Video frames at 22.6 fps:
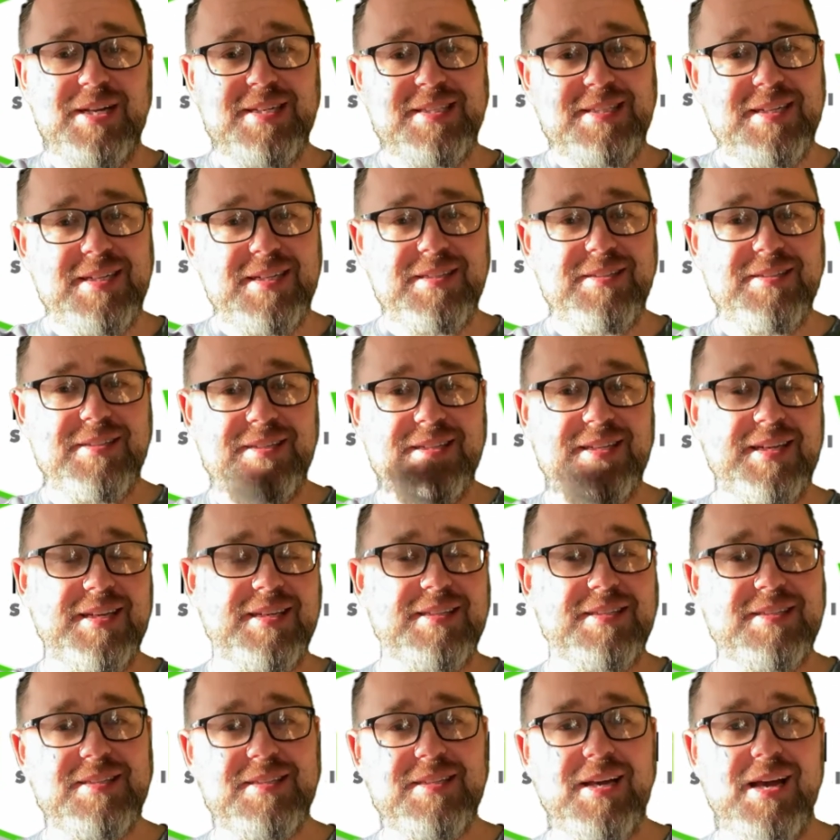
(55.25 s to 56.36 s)
listening to
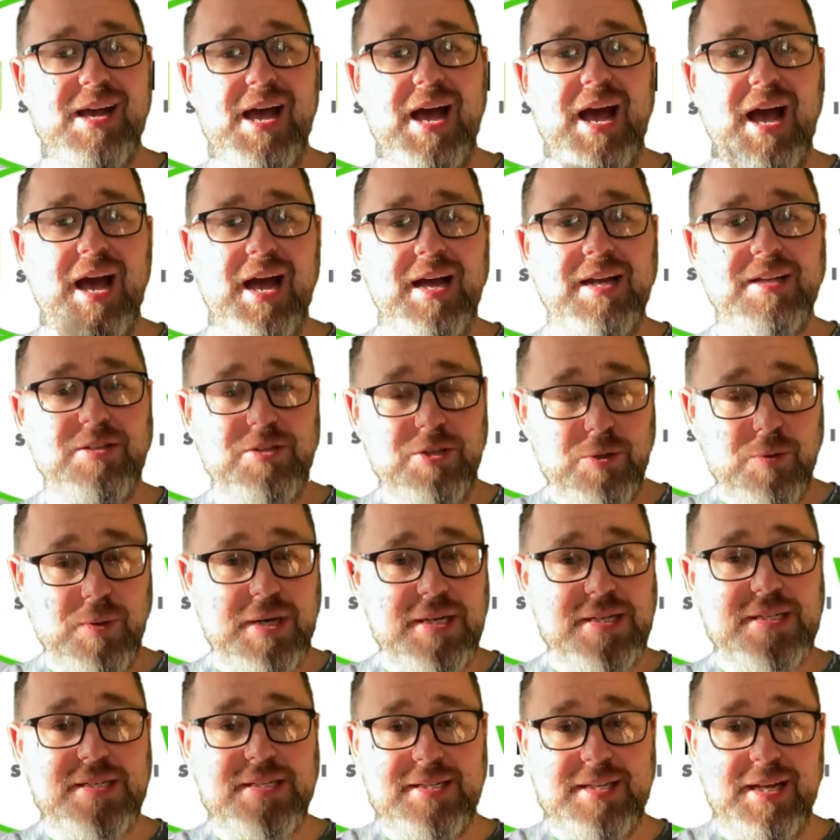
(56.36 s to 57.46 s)
this and you are
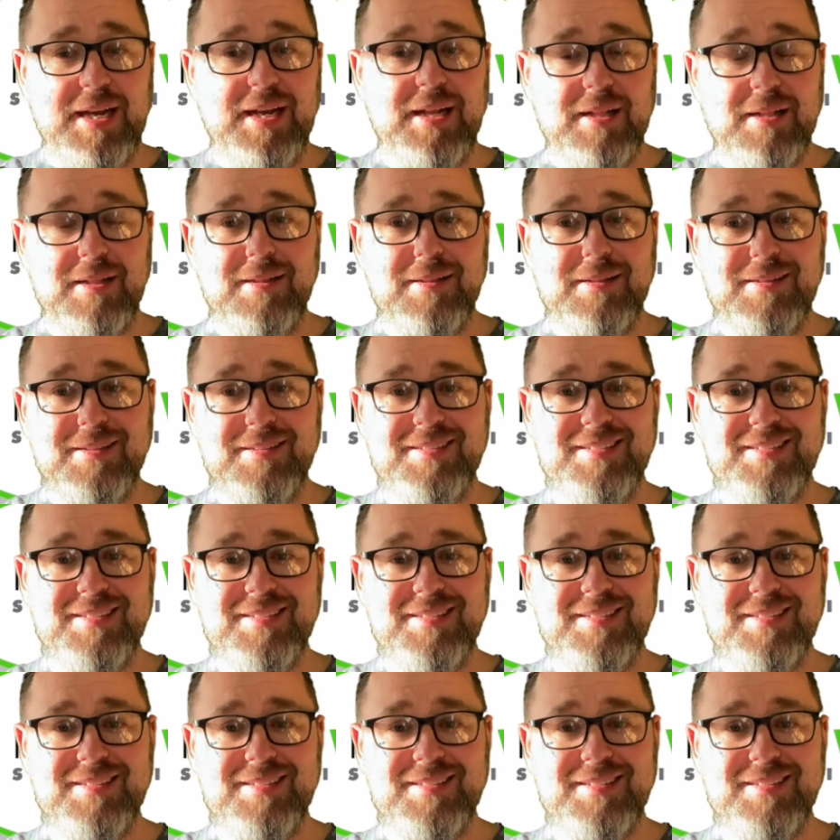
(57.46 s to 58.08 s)
still,